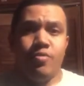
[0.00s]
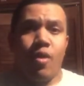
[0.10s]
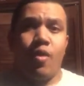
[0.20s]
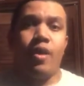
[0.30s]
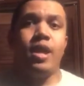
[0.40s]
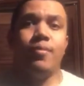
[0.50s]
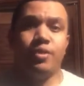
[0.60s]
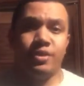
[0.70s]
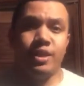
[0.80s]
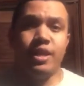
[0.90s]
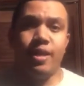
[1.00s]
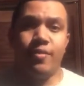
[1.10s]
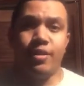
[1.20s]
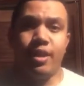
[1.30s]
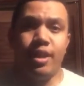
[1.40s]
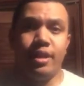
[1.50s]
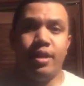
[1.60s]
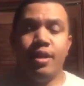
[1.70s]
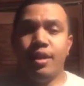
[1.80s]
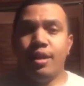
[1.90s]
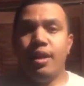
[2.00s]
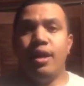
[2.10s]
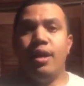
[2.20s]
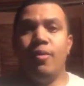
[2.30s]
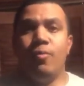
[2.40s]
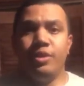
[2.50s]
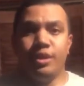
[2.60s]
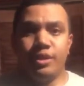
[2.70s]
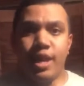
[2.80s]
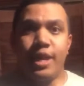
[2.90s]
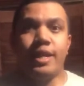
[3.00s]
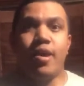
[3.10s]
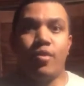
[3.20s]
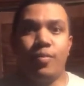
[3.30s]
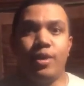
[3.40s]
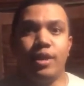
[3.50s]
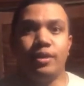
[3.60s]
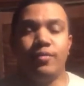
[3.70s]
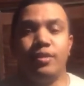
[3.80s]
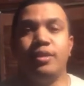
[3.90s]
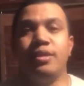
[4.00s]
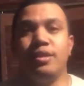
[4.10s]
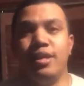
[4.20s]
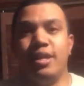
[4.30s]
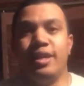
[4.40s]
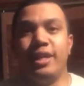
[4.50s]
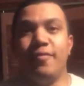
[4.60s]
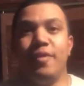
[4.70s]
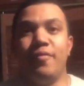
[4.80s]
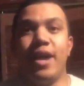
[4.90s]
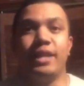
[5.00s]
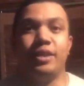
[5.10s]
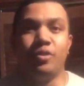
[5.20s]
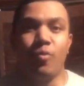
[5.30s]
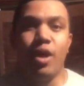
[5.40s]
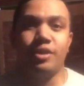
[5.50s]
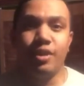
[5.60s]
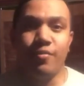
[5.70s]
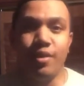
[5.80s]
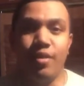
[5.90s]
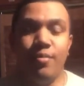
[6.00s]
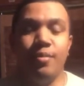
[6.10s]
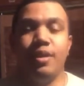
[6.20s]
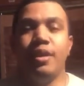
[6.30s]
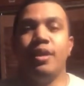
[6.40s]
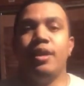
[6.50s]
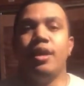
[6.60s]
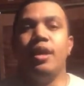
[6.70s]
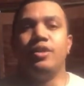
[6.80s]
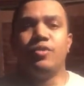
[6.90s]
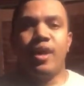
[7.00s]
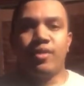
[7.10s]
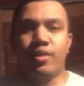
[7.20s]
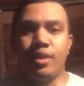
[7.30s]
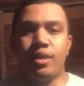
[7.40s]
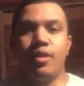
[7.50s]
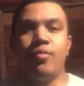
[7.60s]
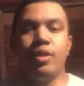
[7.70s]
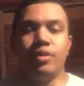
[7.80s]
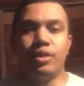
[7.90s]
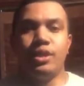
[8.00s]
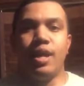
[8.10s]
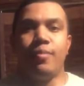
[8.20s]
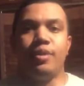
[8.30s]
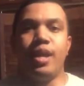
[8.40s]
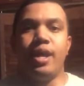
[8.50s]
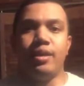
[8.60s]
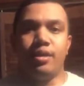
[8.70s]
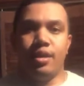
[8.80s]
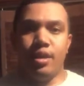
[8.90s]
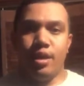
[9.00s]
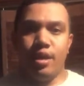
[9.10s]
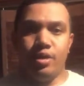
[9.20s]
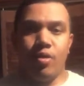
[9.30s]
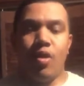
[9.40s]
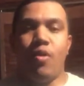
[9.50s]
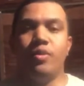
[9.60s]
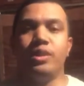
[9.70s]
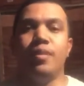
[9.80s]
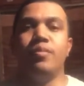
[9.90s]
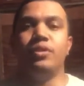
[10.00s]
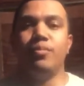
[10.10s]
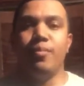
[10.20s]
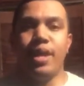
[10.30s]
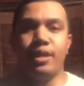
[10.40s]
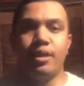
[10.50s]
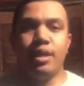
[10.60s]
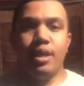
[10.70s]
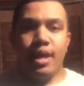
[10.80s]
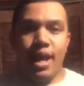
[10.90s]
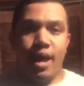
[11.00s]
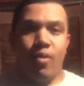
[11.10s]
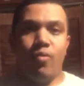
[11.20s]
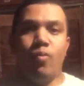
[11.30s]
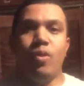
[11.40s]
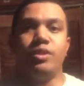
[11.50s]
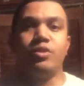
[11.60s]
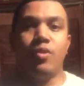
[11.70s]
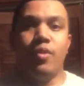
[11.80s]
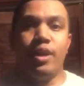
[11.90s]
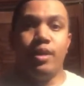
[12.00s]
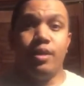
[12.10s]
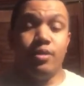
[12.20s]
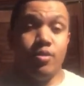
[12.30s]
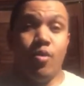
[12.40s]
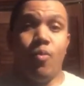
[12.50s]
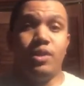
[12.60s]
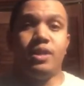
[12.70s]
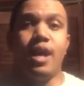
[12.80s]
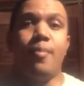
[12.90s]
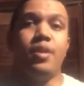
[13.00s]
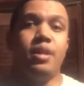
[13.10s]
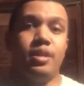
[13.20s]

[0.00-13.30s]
aren't able to see everything, which is kind of counterproductive given the fact that you're watching a film. So I thought they did a really good job with that. You're always able to make out what's going, you know, what's happening,